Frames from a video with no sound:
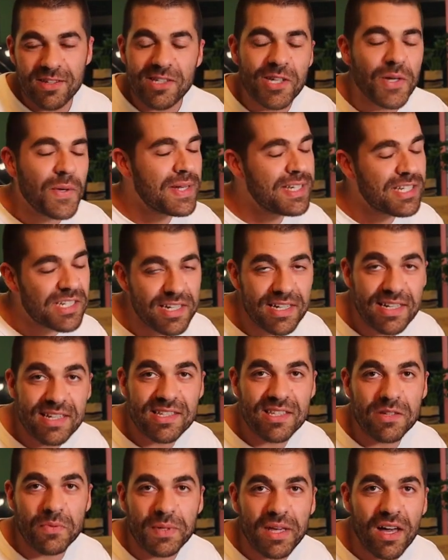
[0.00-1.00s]
The 2
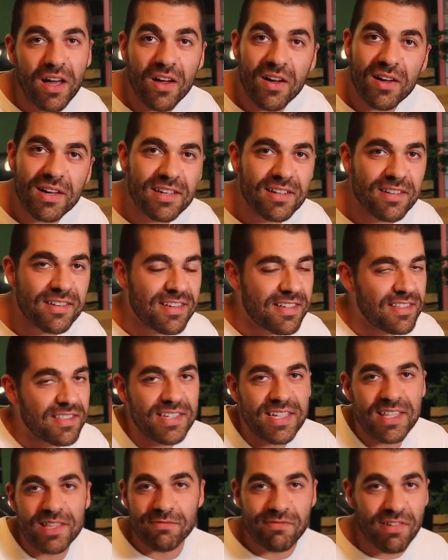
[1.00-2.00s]
engineers that we hired could
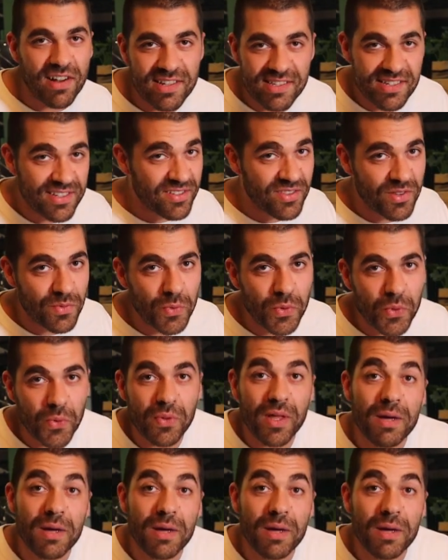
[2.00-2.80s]
see the writing on the wall.